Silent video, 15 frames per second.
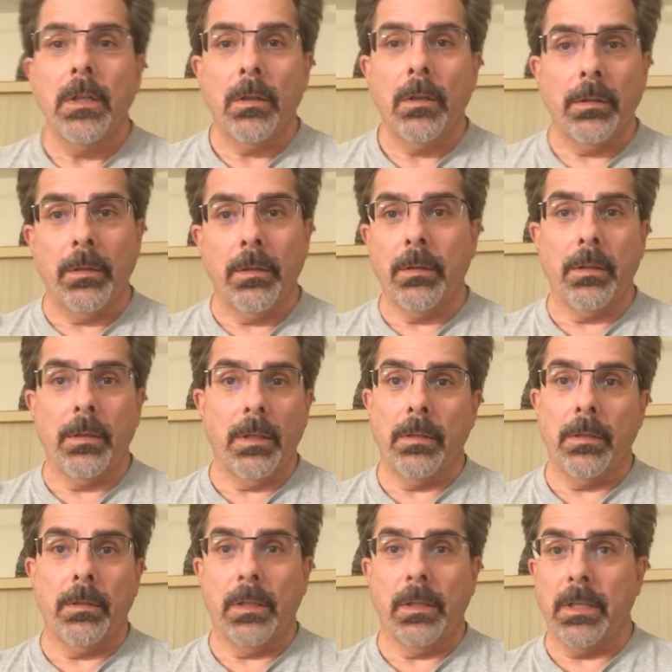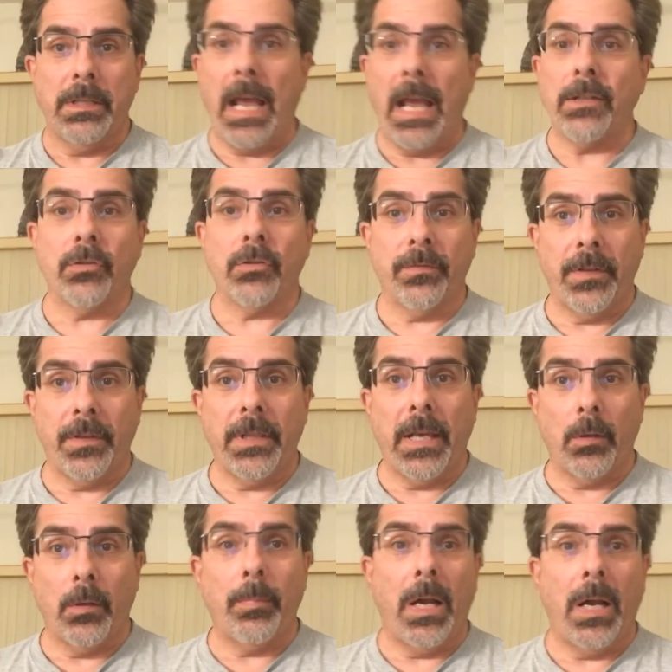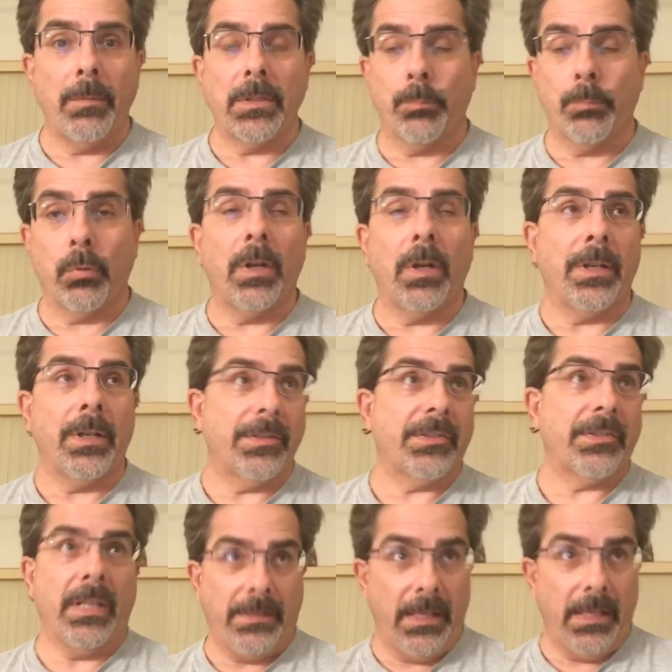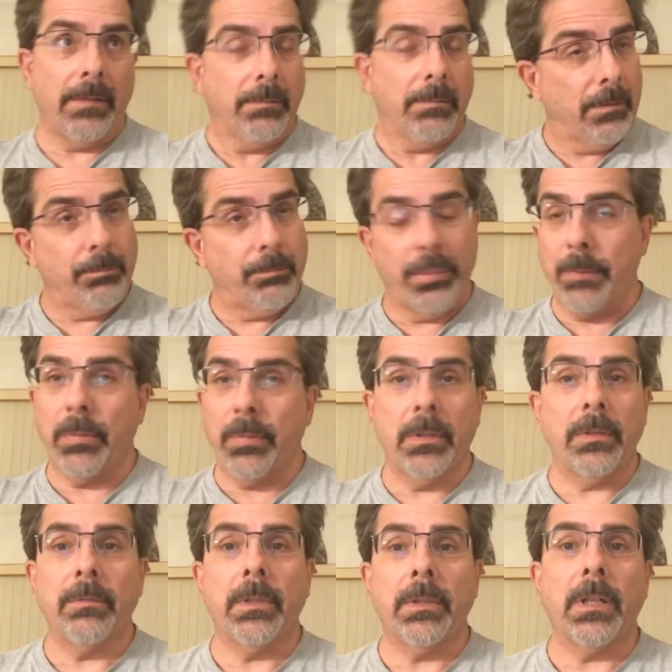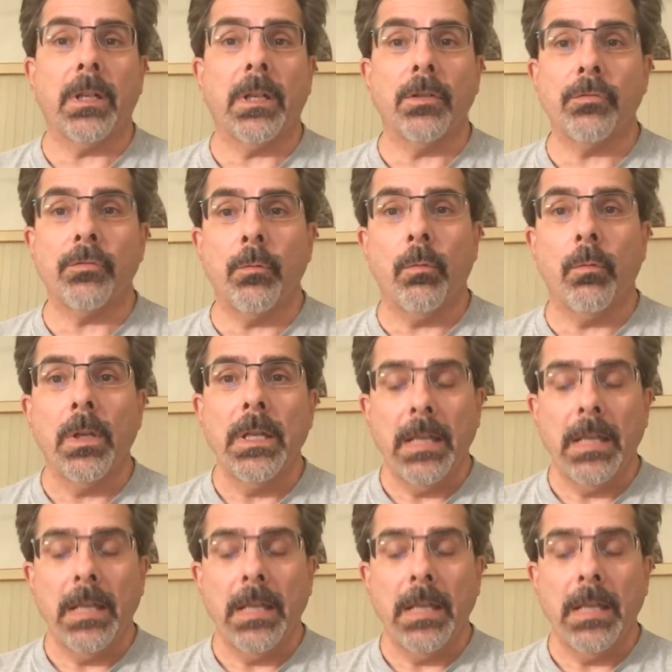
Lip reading: the catastrophe that Obama has brought us, that the people of the country